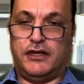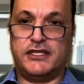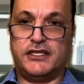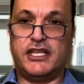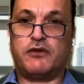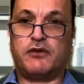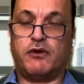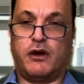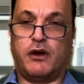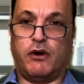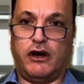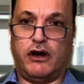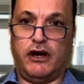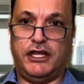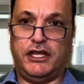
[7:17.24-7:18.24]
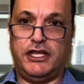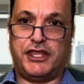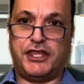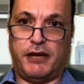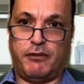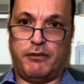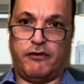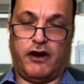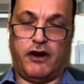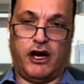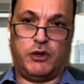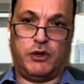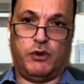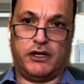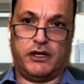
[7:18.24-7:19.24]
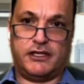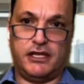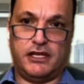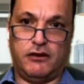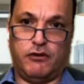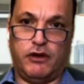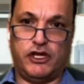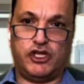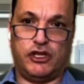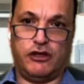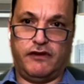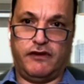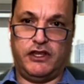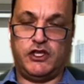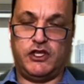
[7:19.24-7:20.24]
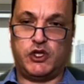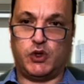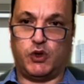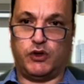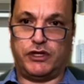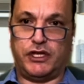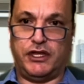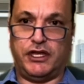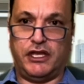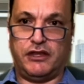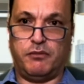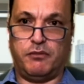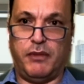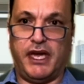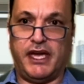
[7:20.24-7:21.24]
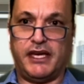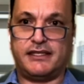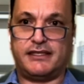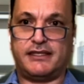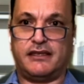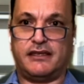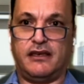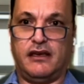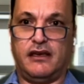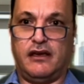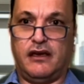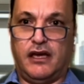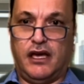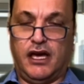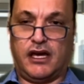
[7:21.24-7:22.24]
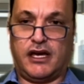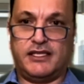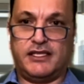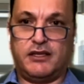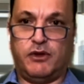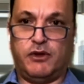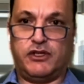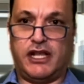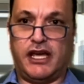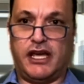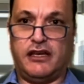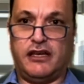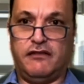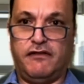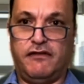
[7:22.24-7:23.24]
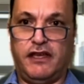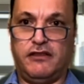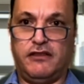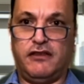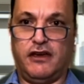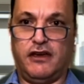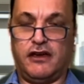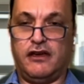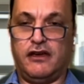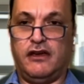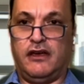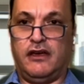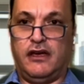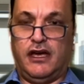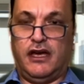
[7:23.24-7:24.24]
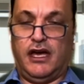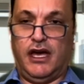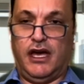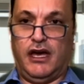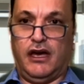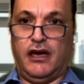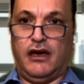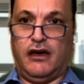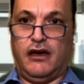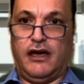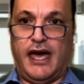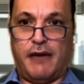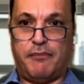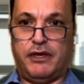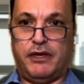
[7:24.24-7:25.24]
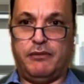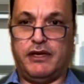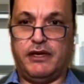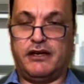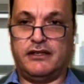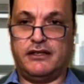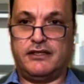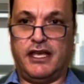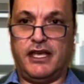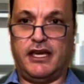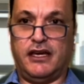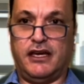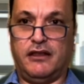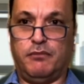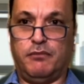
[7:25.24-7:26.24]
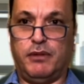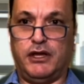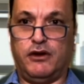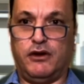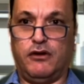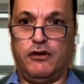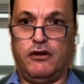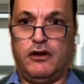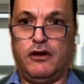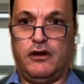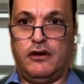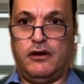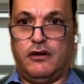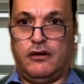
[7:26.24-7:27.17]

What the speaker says: does not require any type of hardware acceleration of any sort, and that makes customers like Inventec happy because they can better